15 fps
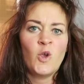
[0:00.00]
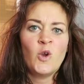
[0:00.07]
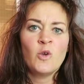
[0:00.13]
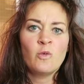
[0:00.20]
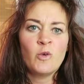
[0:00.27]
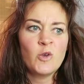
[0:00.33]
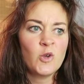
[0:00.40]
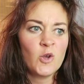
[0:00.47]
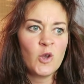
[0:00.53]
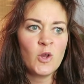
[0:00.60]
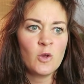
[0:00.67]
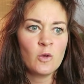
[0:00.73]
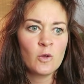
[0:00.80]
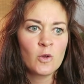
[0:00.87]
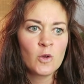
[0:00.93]
Here's what you
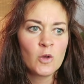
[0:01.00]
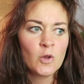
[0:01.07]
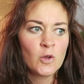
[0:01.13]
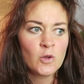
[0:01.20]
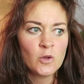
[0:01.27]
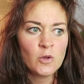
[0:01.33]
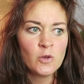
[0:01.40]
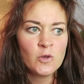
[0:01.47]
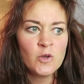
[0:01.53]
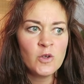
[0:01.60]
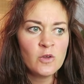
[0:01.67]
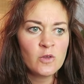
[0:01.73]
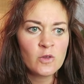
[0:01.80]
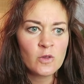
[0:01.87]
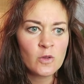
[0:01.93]
do. You
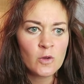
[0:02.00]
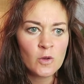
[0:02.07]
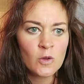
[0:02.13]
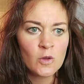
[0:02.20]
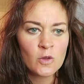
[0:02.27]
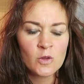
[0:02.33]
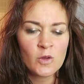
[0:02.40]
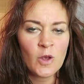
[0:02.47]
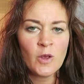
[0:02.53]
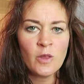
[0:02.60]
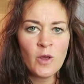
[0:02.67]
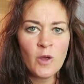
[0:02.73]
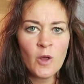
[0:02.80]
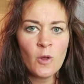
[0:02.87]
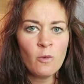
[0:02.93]
just say
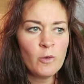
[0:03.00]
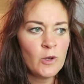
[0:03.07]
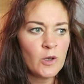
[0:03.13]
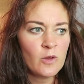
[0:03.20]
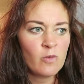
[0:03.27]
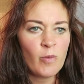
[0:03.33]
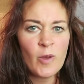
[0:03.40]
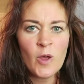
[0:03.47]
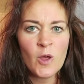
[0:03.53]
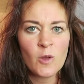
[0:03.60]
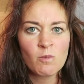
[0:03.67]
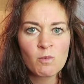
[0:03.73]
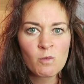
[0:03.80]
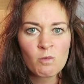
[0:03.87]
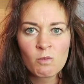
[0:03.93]
they all went to
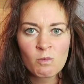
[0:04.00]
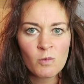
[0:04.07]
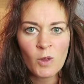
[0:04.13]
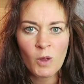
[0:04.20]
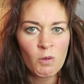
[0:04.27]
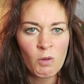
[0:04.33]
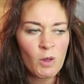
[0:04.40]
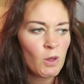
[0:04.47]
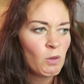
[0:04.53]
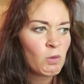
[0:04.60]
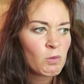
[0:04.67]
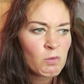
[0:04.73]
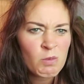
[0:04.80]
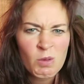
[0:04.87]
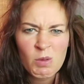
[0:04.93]
spam, okay?